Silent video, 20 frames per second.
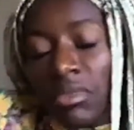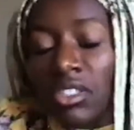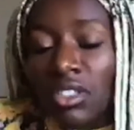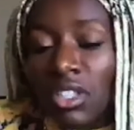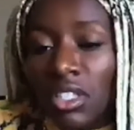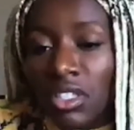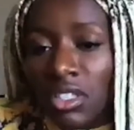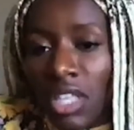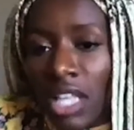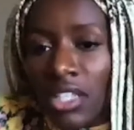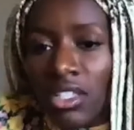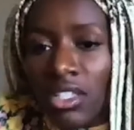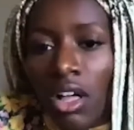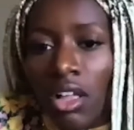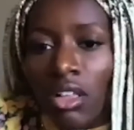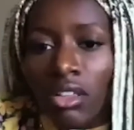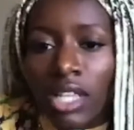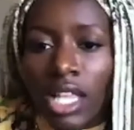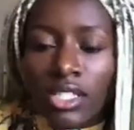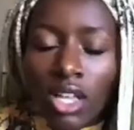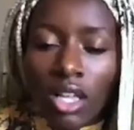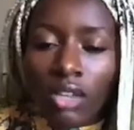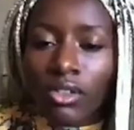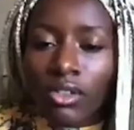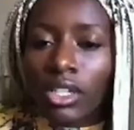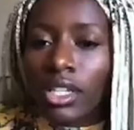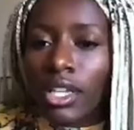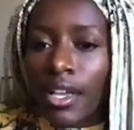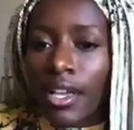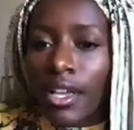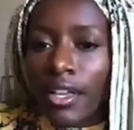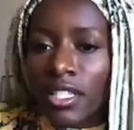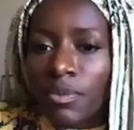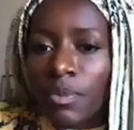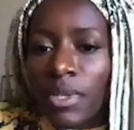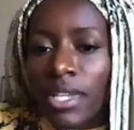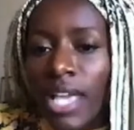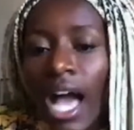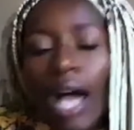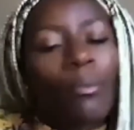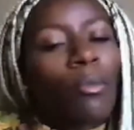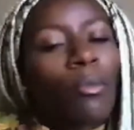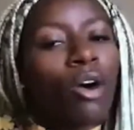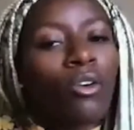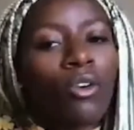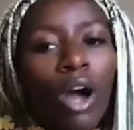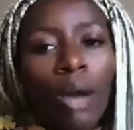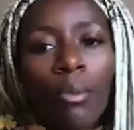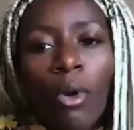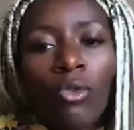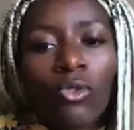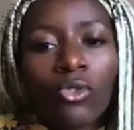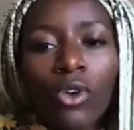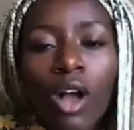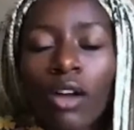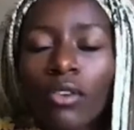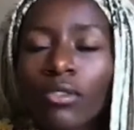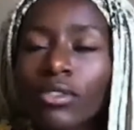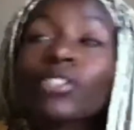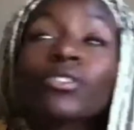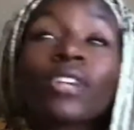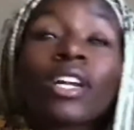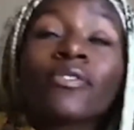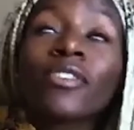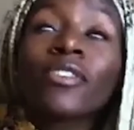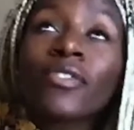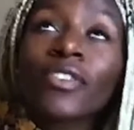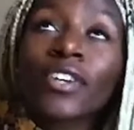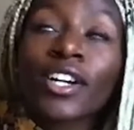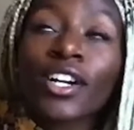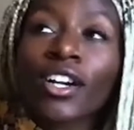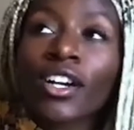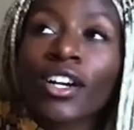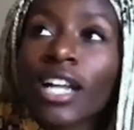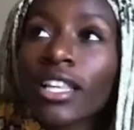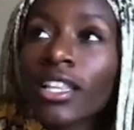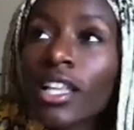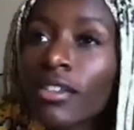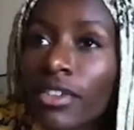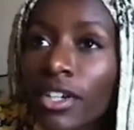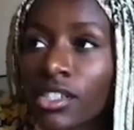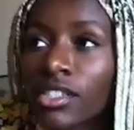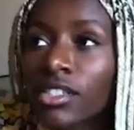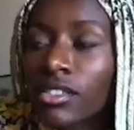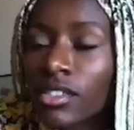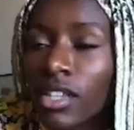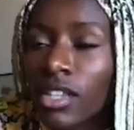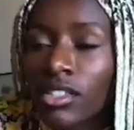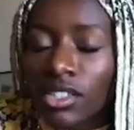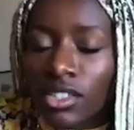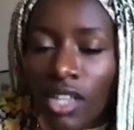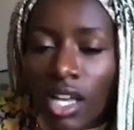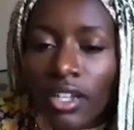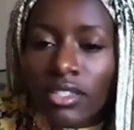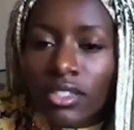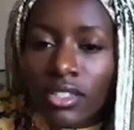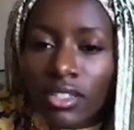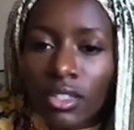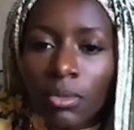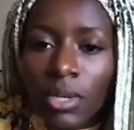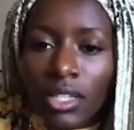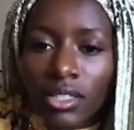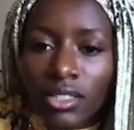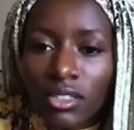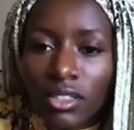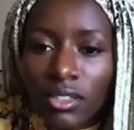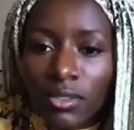That's all it really is. But yeah, I'm overall really grateful for her and I love her. She's honestly the best.